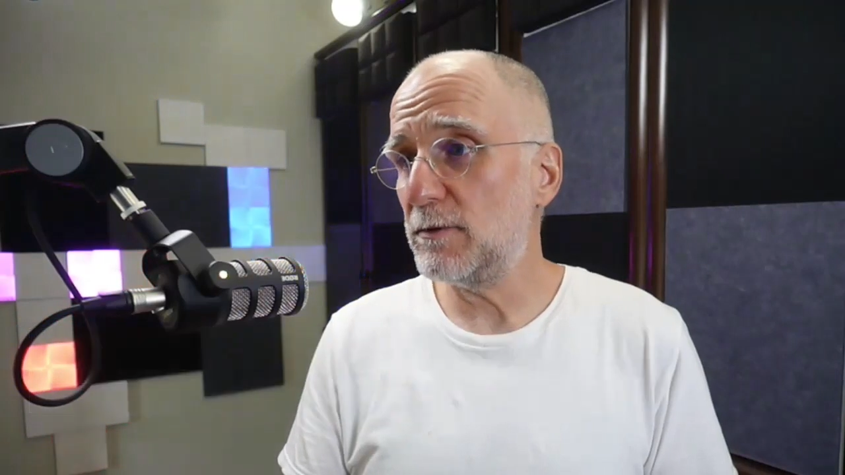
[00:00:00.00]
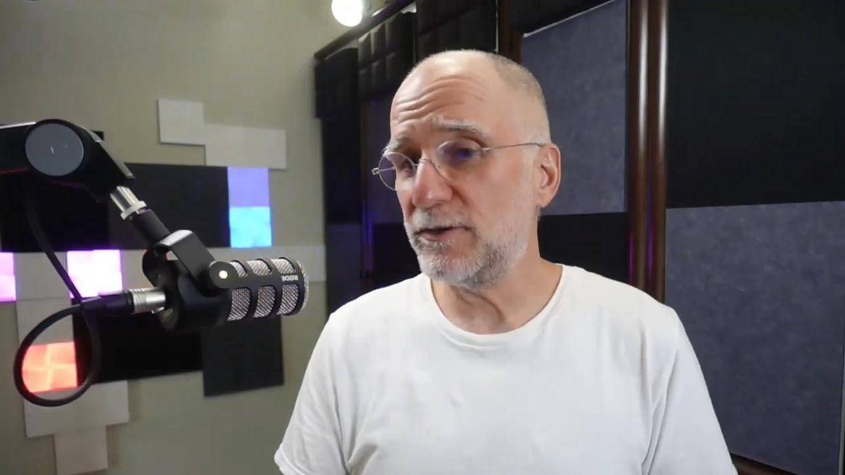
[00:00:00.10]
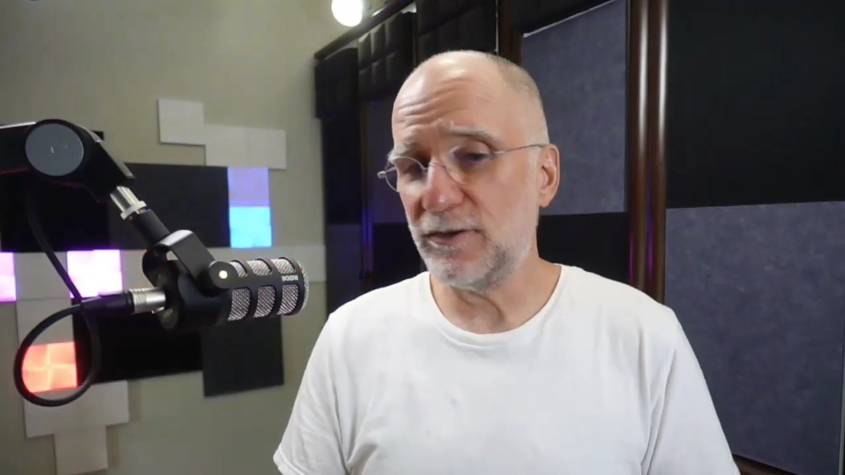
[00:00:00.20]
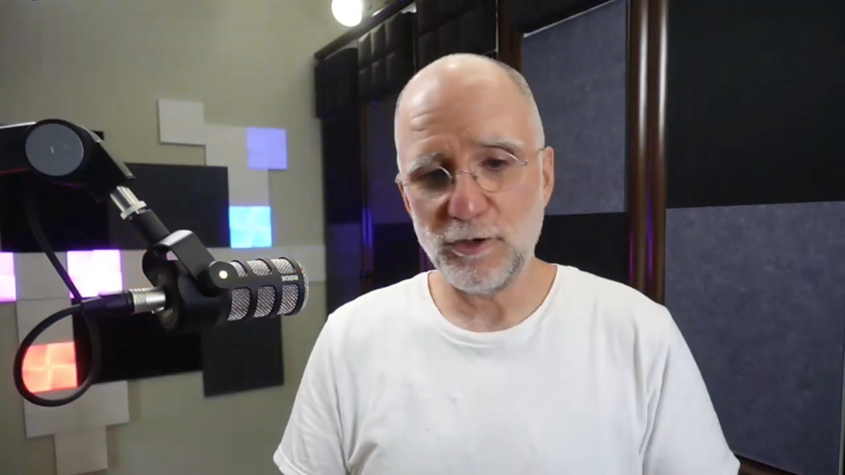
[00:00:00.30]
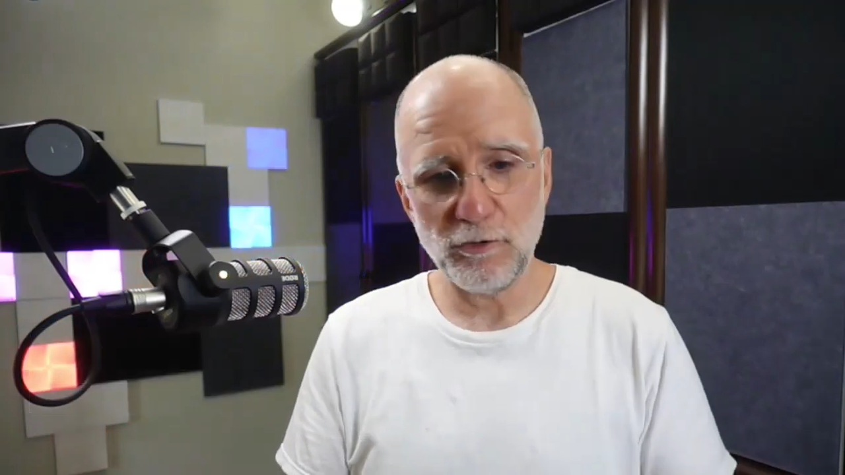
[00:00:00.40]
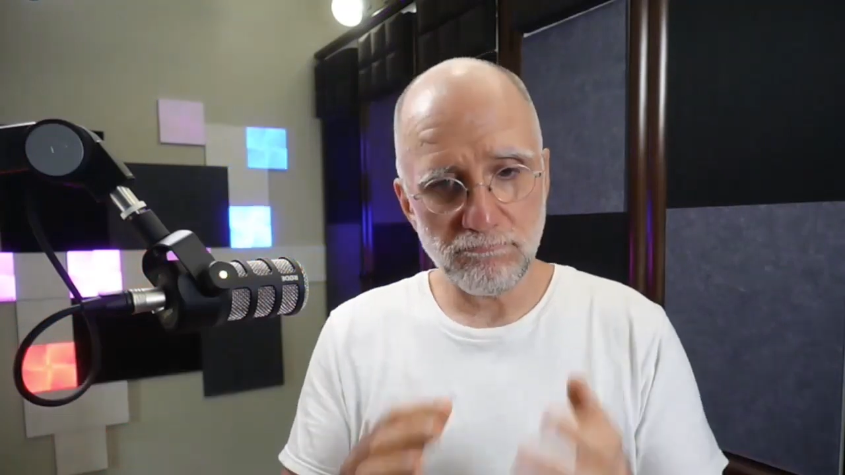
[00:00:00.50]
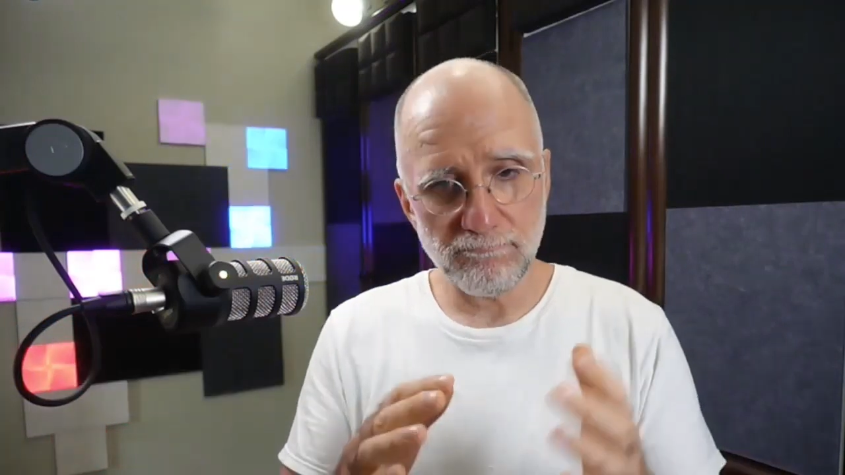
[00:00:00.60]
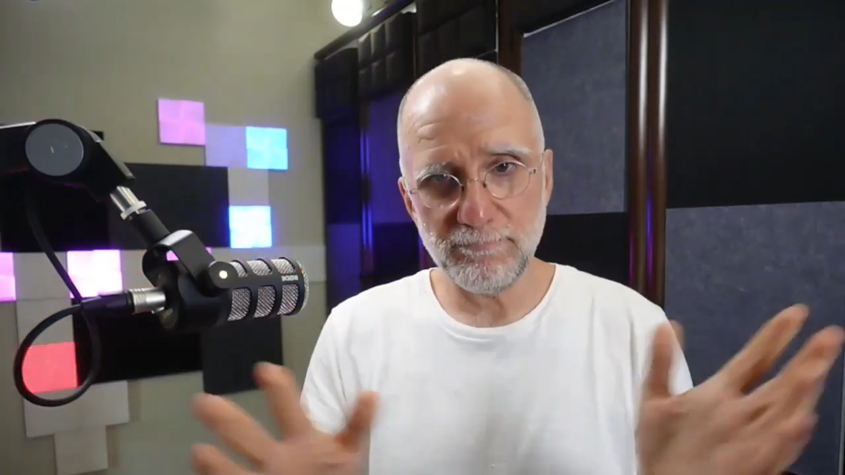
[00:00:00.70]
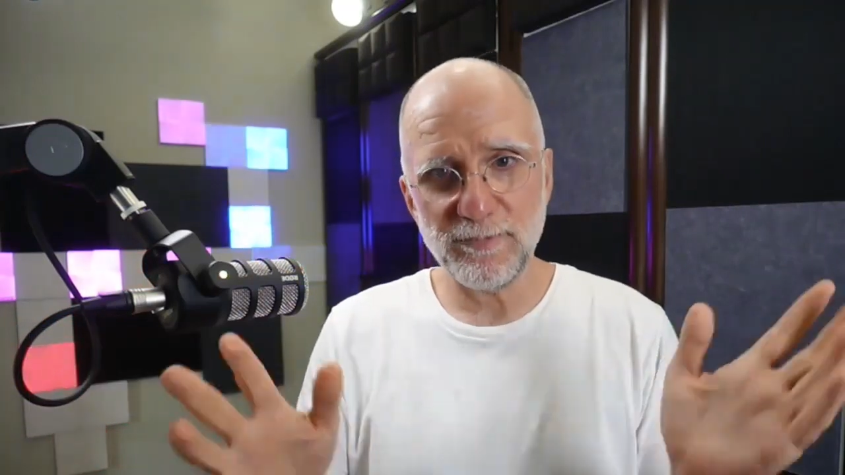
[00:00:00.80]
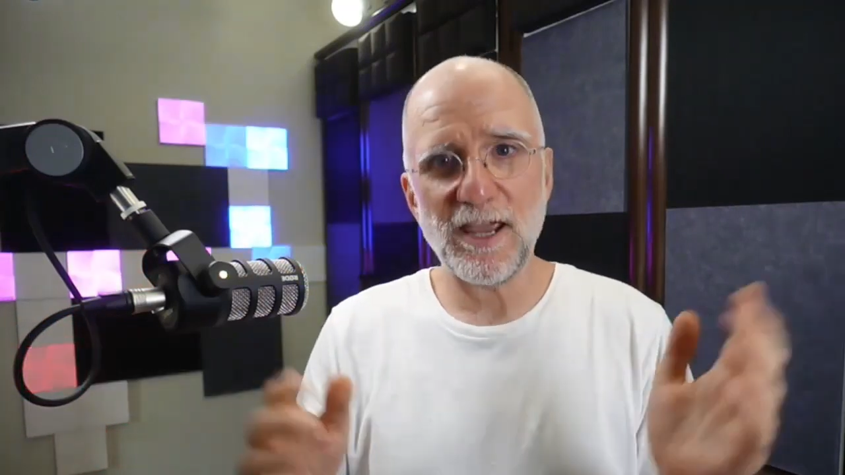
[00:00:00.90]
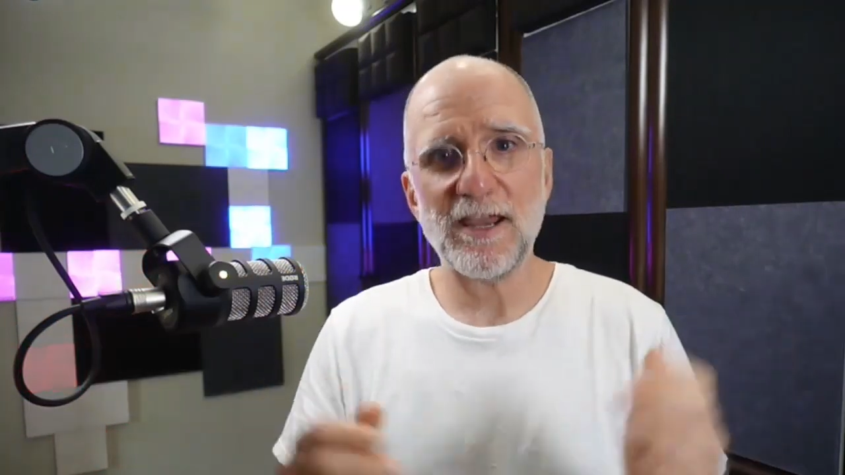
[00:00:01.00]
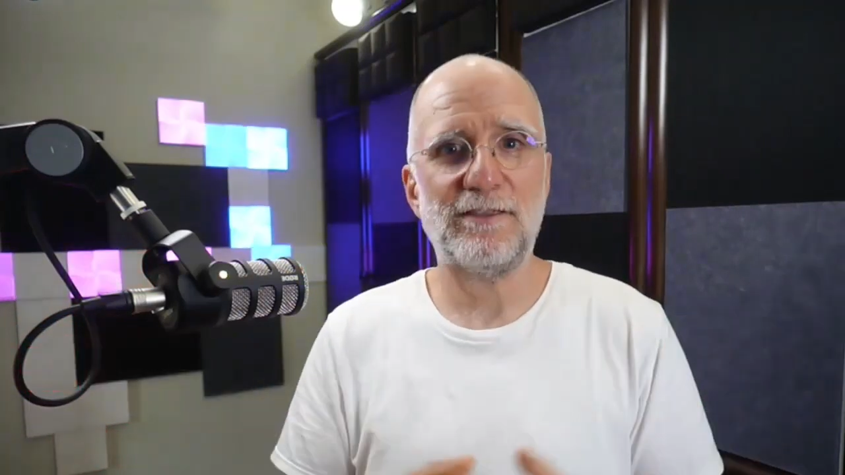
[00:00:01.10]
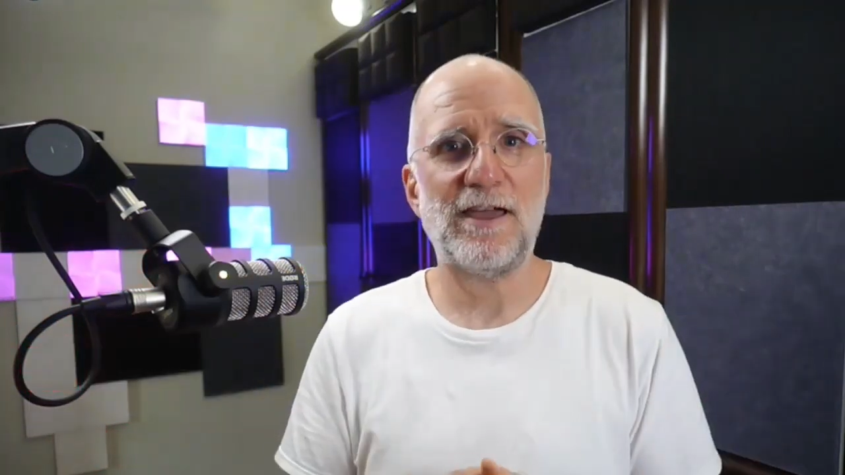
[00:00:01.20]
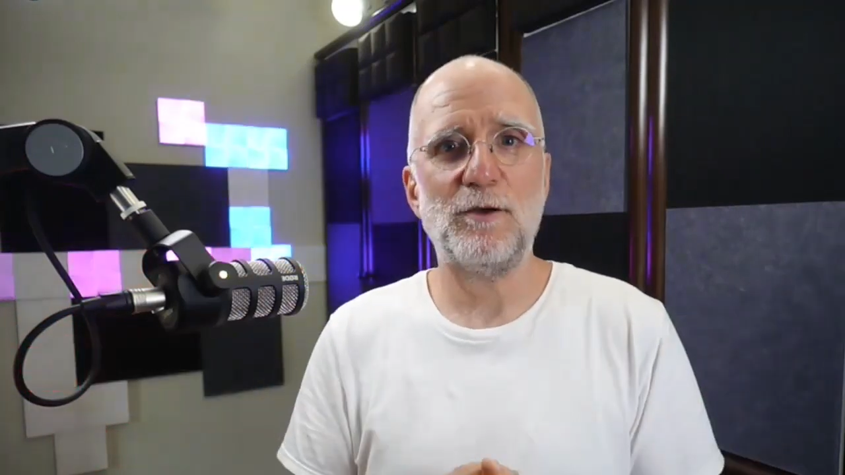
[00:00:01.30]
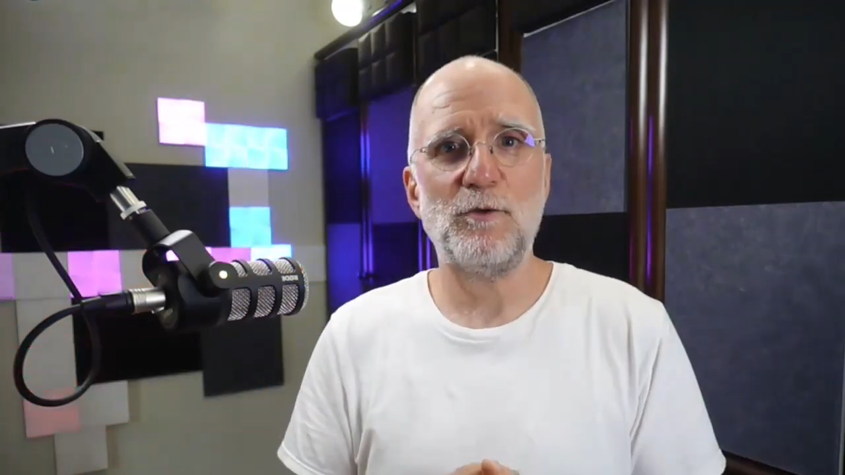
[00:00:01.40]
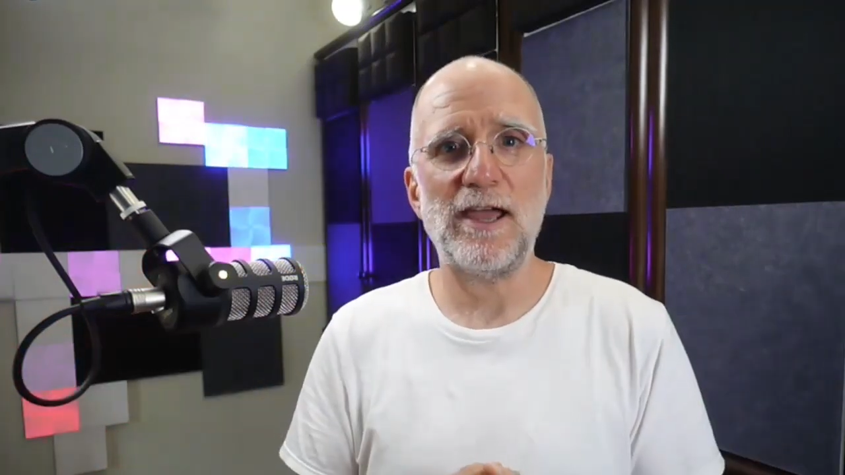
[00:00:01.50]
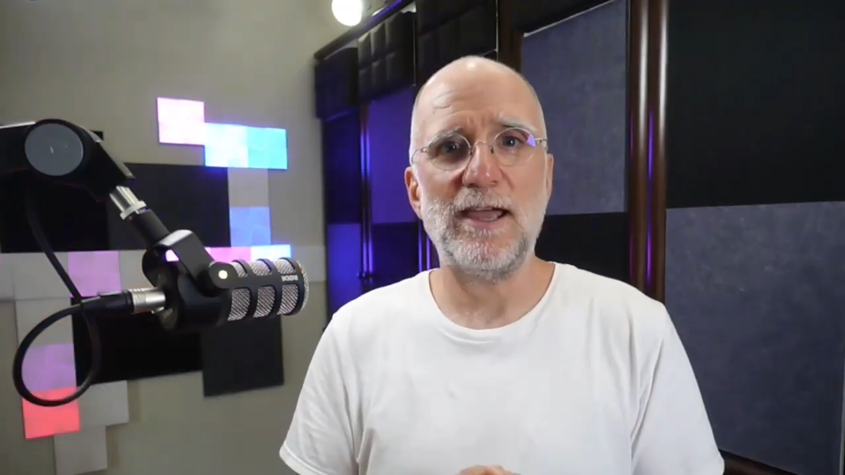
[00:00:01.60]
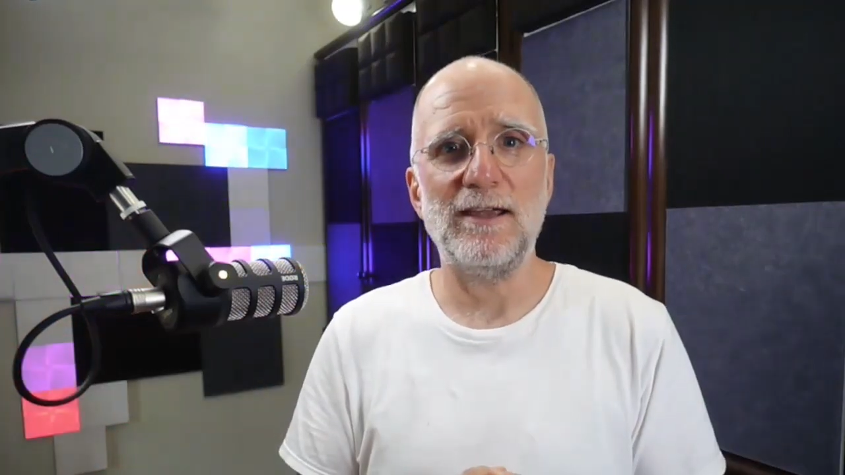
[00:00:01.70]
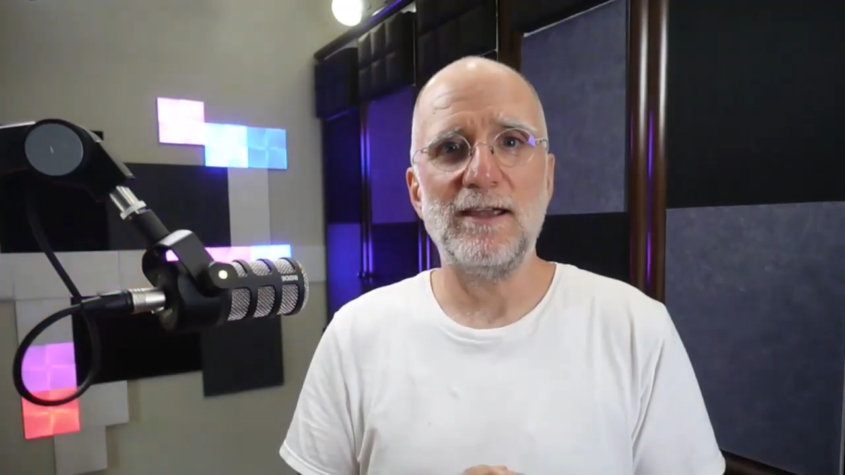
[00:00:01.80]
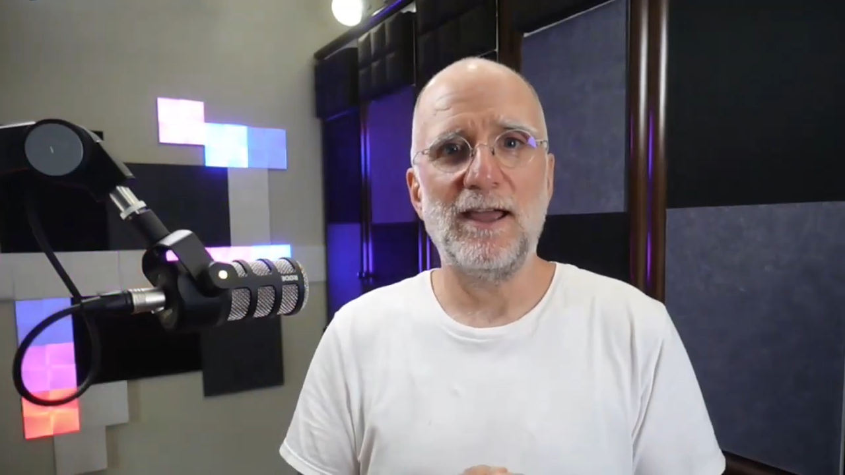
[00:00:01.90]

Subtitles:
to take that away.